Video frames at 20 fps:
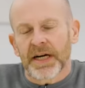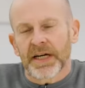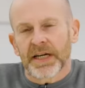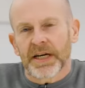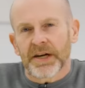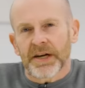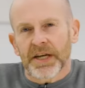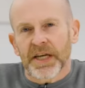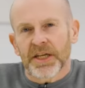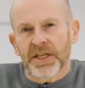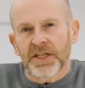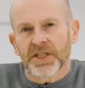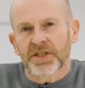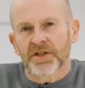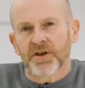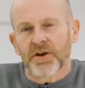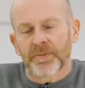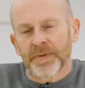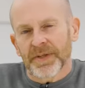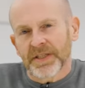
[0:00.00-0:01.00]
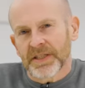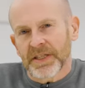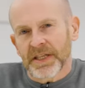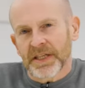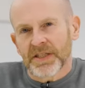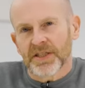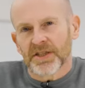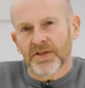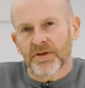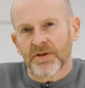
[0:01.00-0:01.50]
IRA stop and
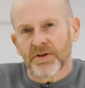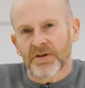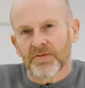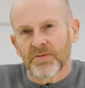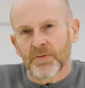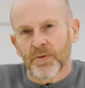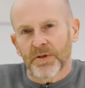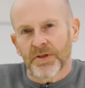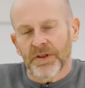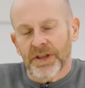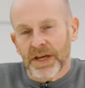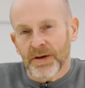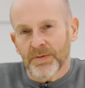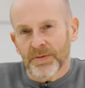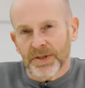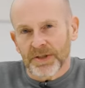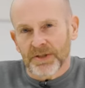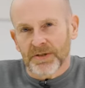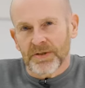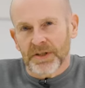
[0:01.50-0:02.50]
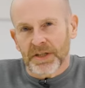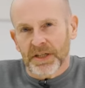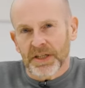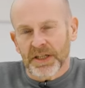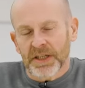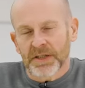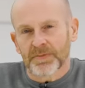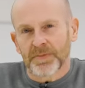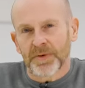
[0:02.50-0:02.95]
take stock of what they were doing at this